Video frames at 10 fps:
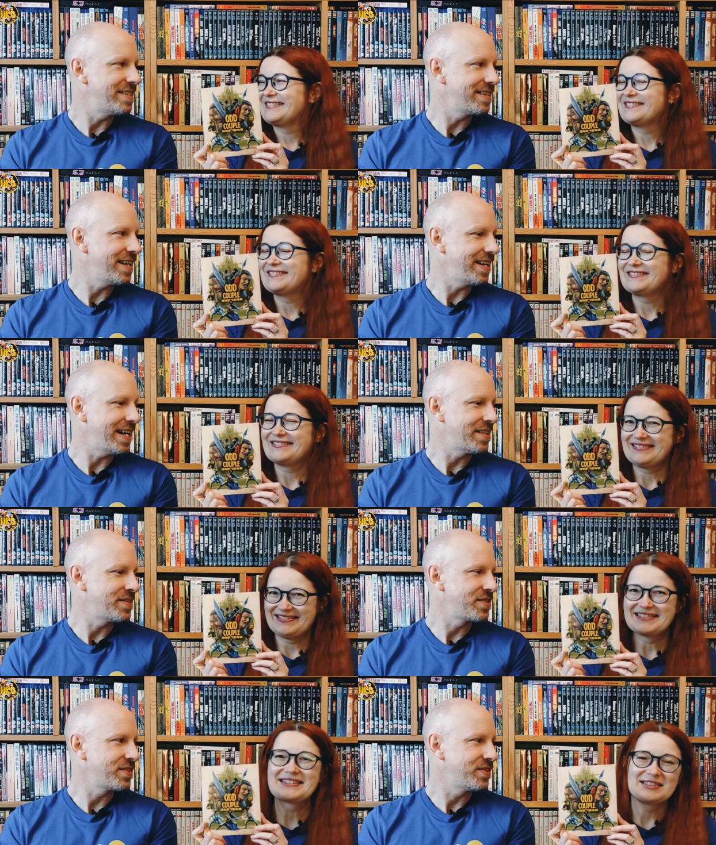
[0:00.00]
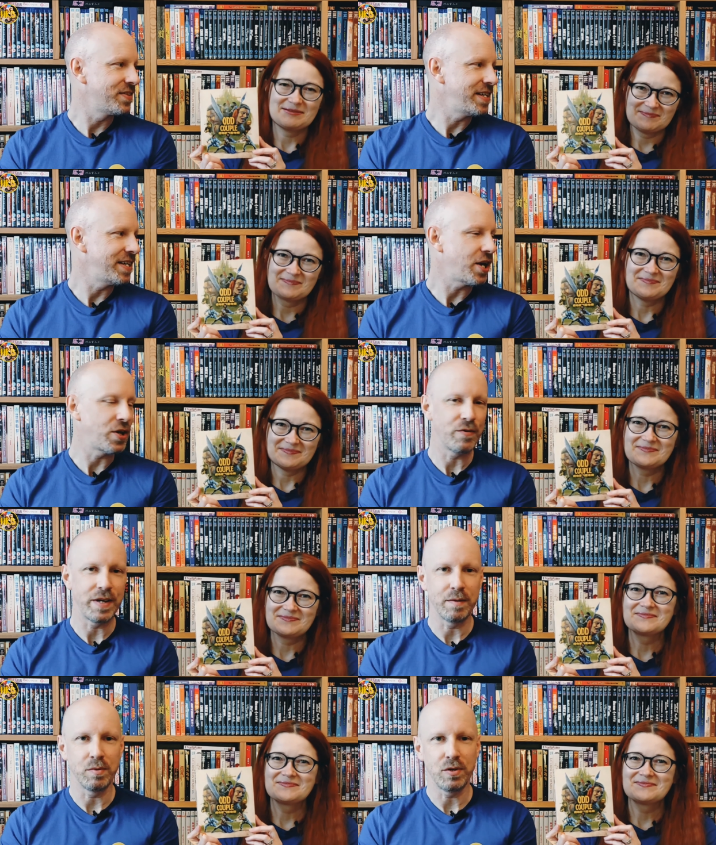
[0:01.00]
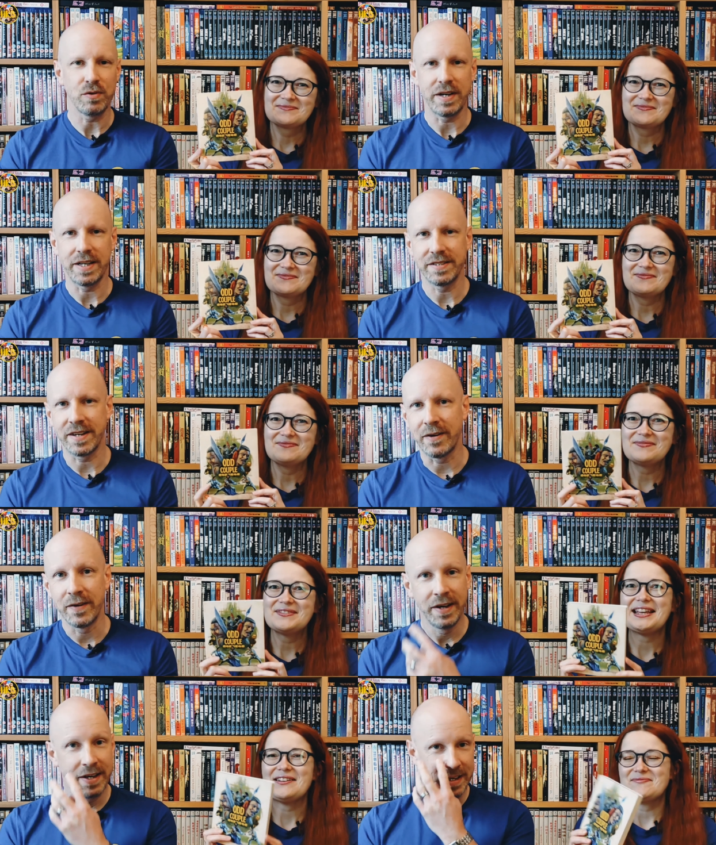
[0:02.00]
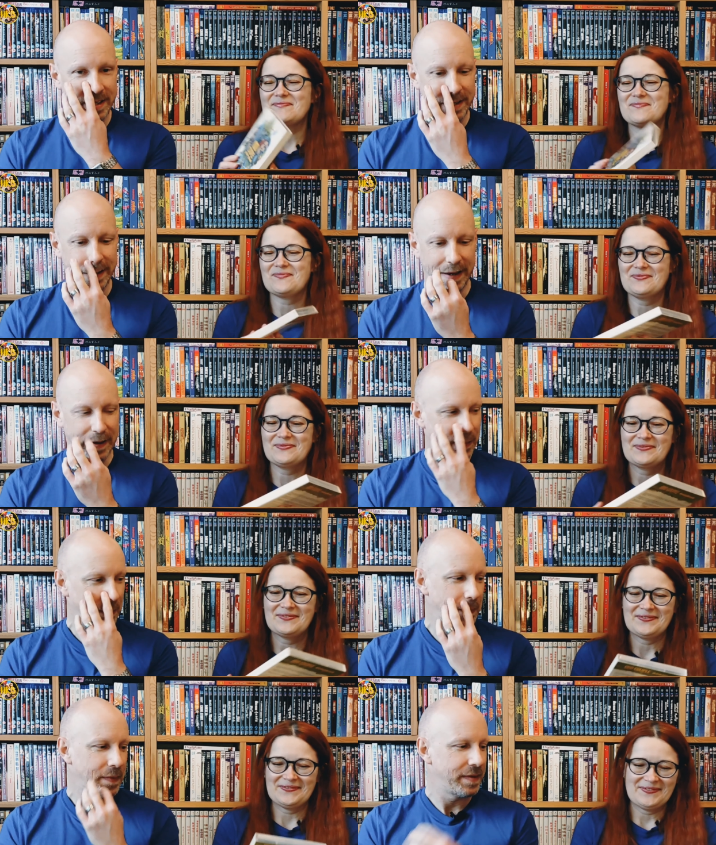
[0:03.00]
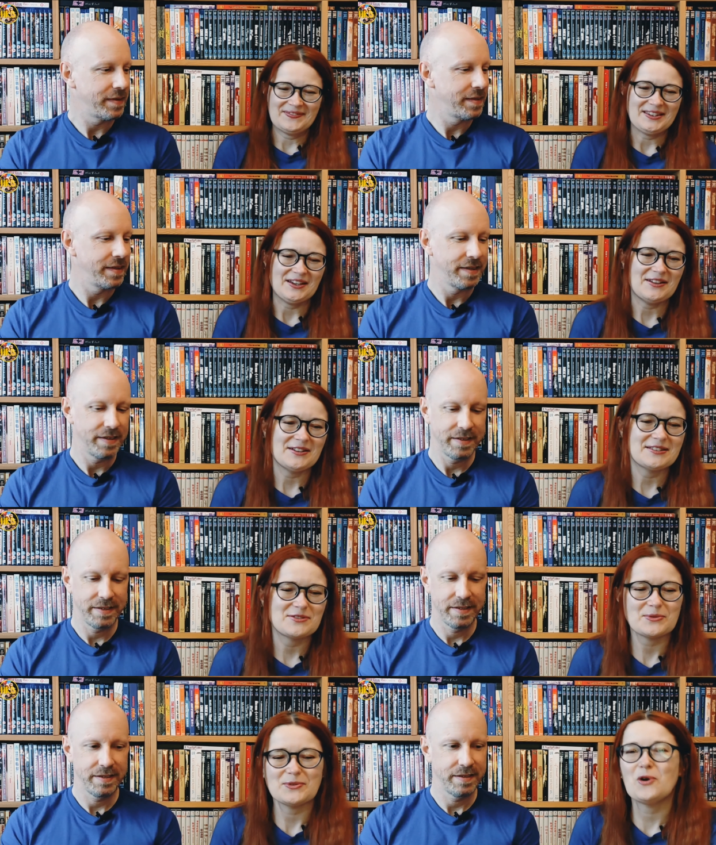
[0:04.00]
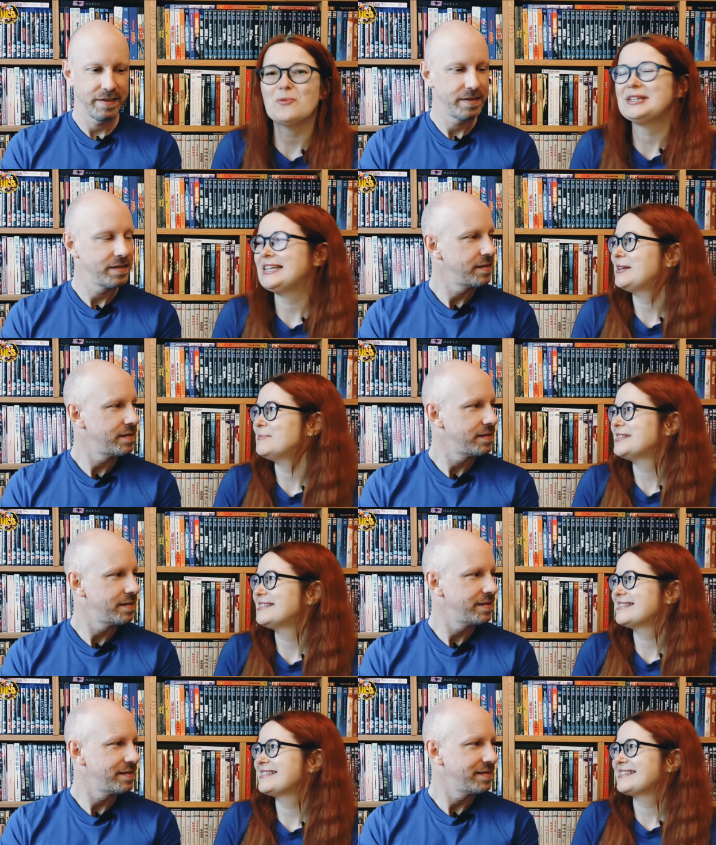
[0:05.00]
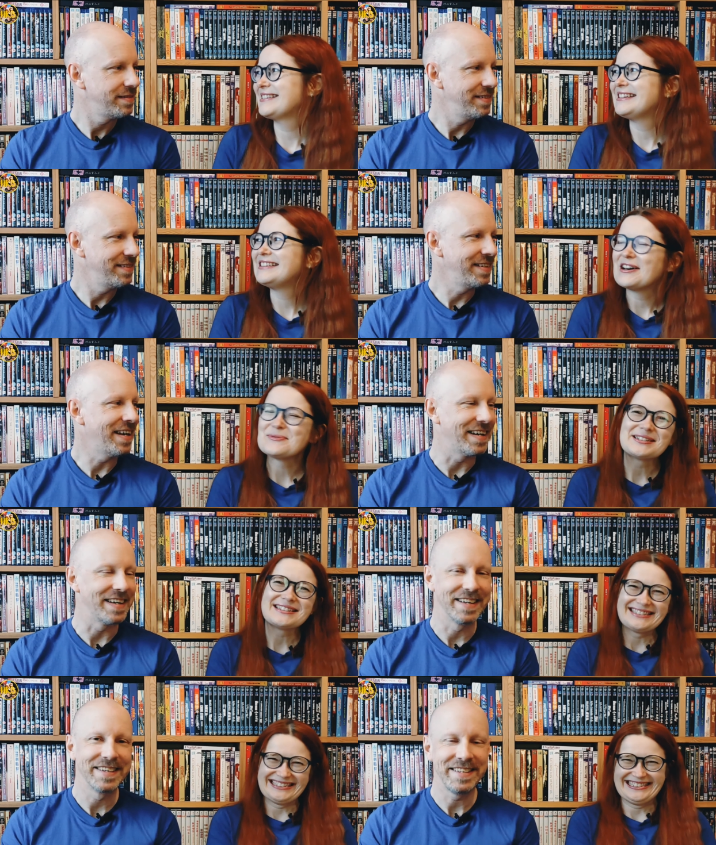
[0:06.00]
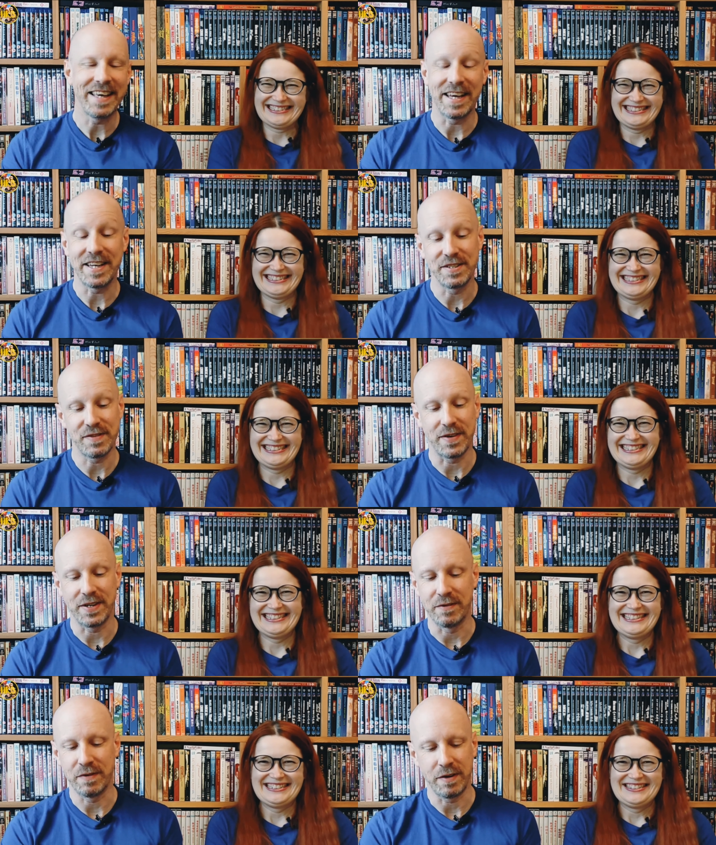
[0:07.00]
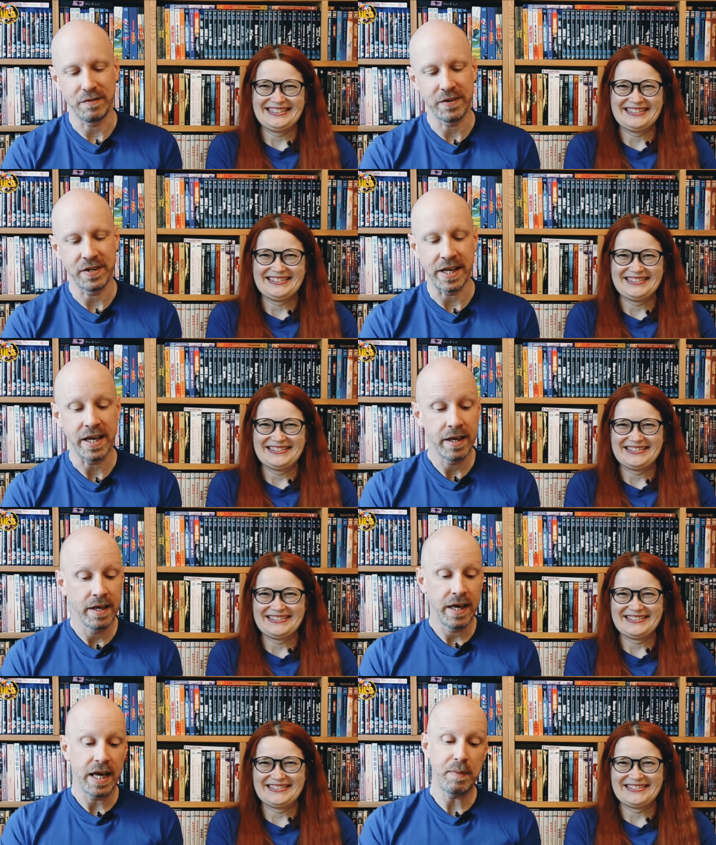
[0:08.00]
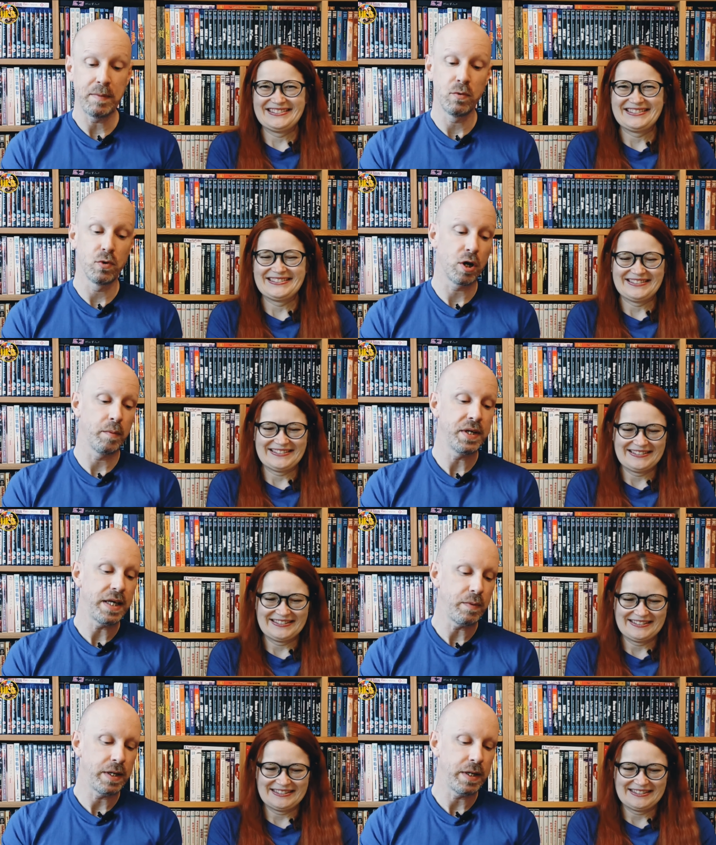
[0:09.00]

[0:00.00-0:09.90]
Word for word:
Speaker 1: to get your hands on the Eureka Blu-ray, so. Yeah. Yeah.
Speaker 2: Yeah, I like the sort of comedy elements yeah,
Speaker 1: yeah, it is very good, very funny. And a bit more comedy, we